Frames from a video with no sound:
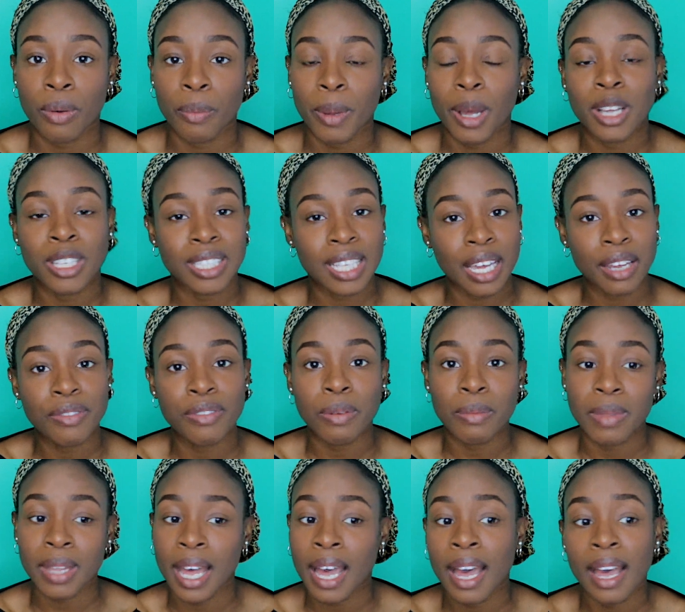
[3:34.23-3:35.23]
But aside from
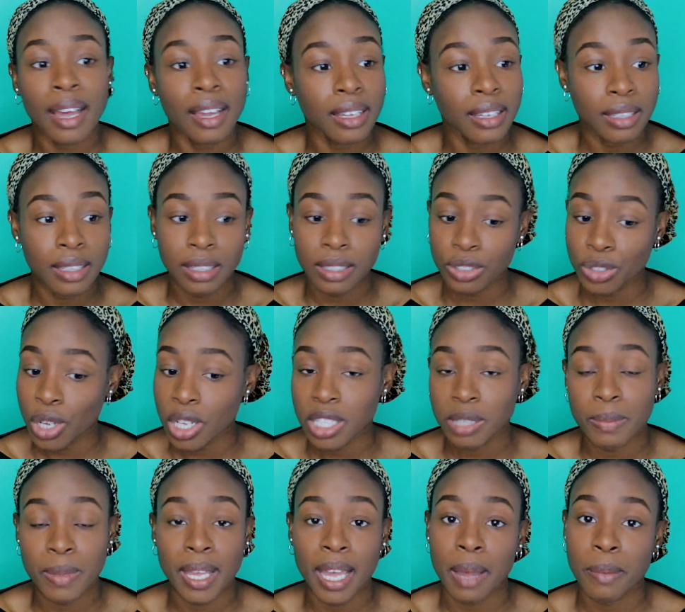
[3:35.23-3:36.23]
that, trust
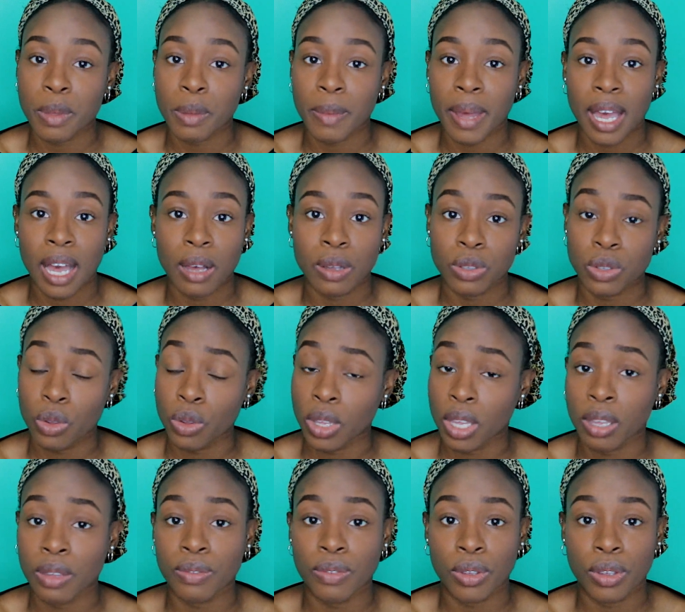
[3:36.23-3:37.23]
me, I'm in my house
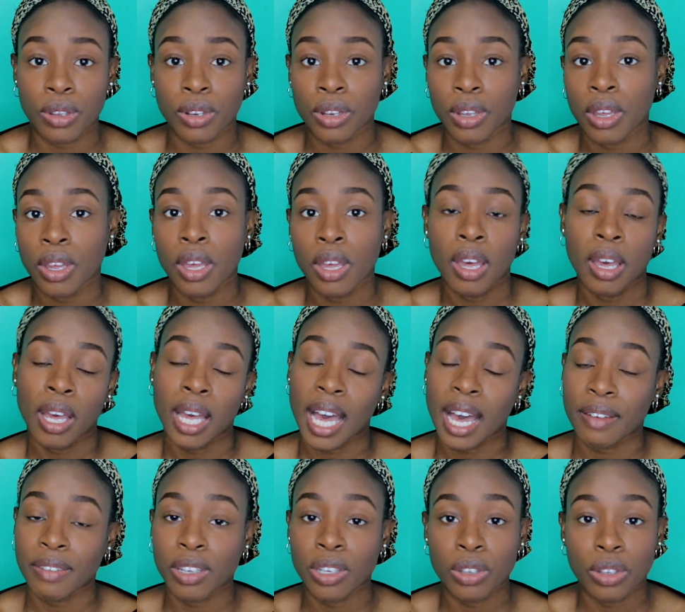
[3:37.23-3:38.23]
cooking food,
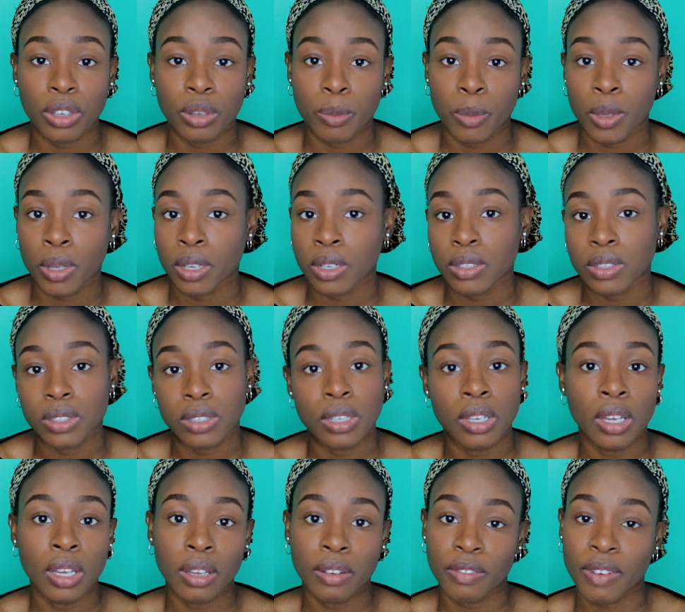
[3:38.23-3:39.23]
having cookbooks,
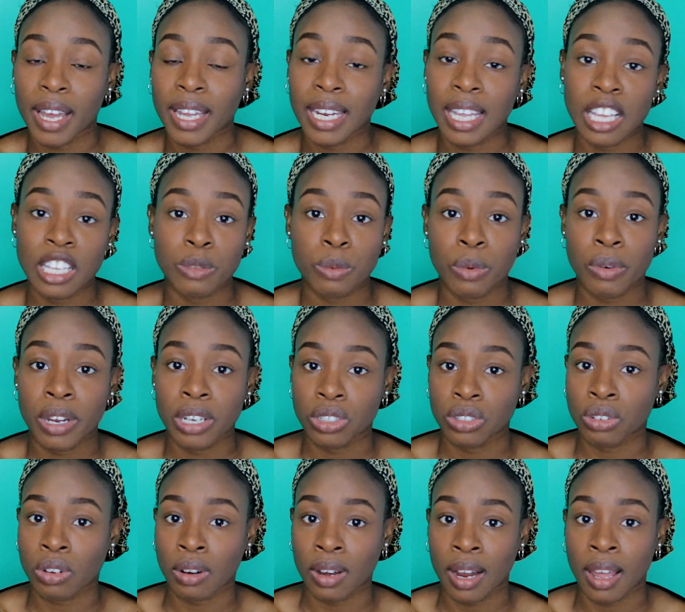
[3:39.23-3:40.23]
finding inspiration
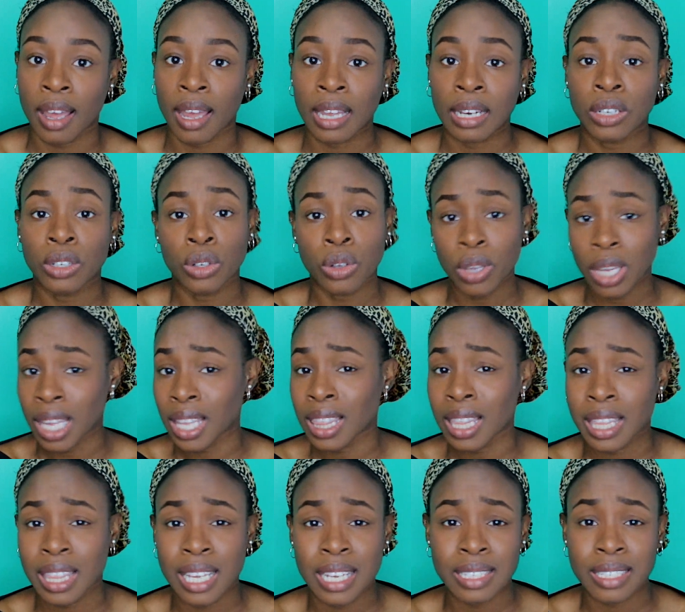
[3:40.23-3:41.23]
online, cooking the
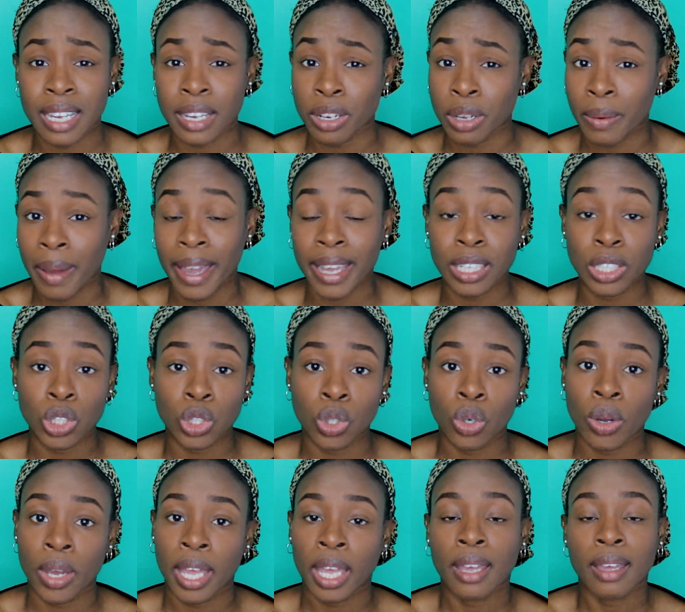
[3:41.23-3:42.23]
things I know I
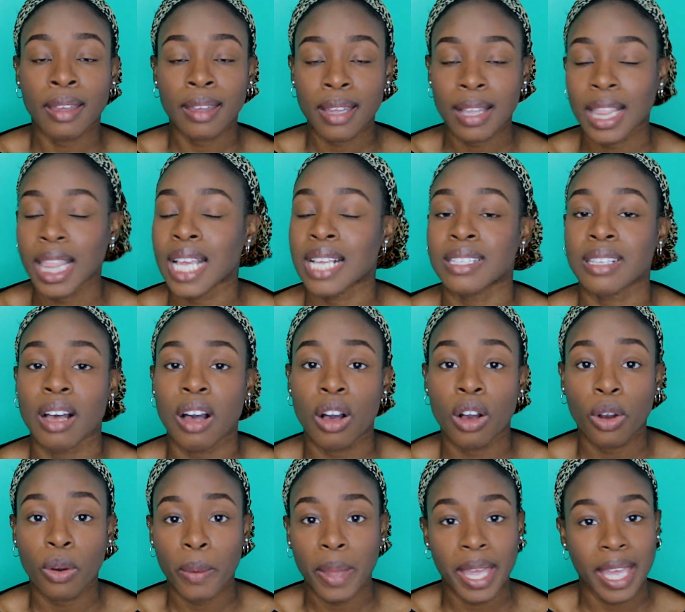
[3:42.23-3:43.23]
enjoy, cooking things that are
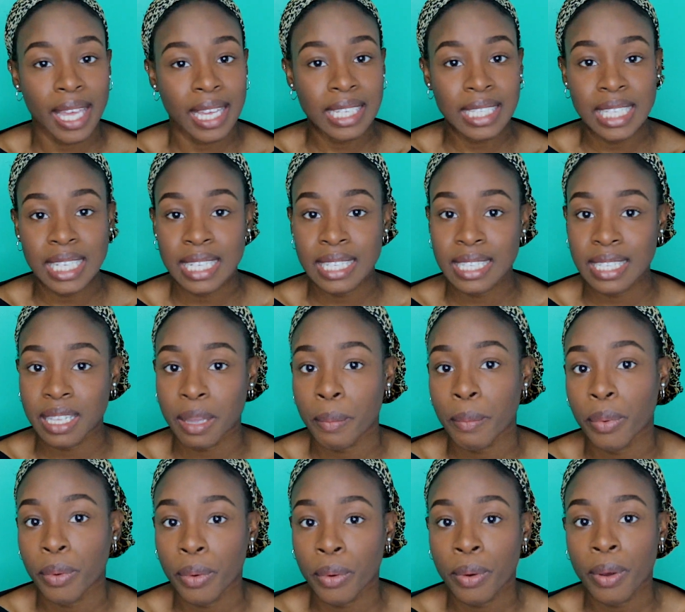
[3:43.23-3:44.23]
quick, easy and
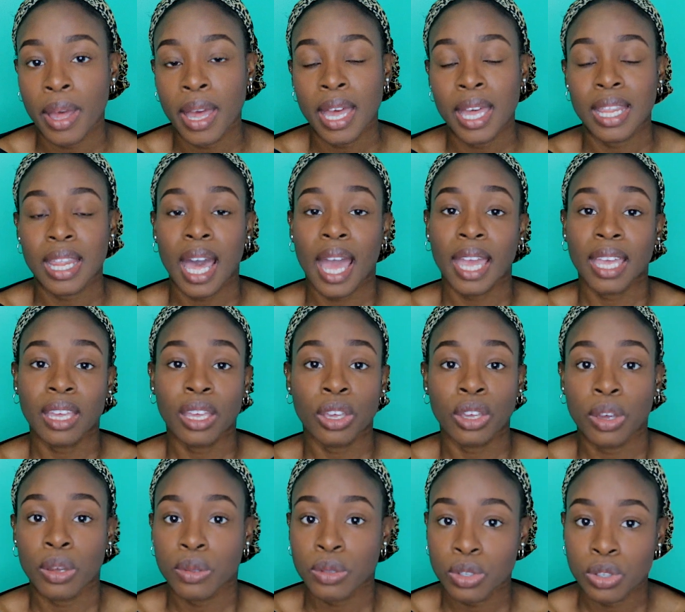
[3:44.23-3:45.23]
simple that I can
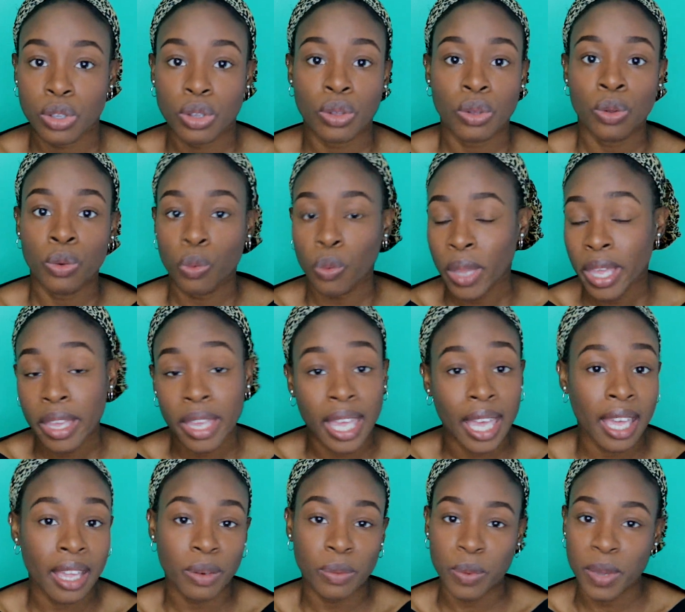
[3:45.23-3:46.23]
go to week
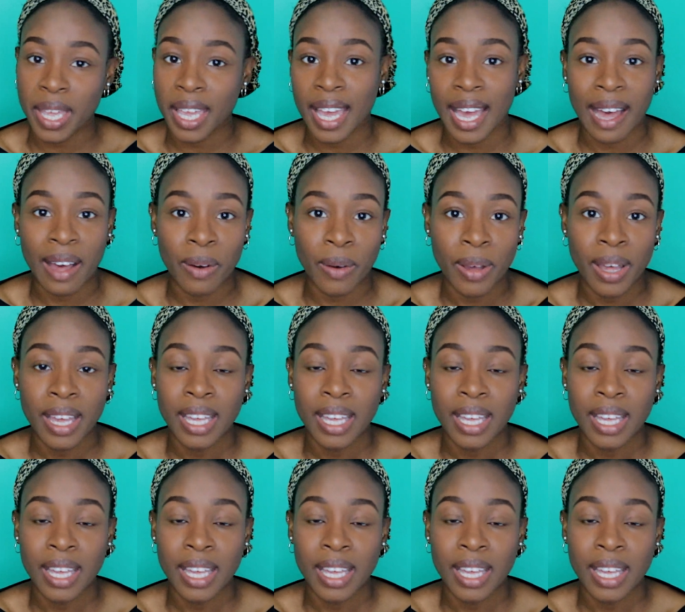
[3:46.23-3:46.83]
in, week out.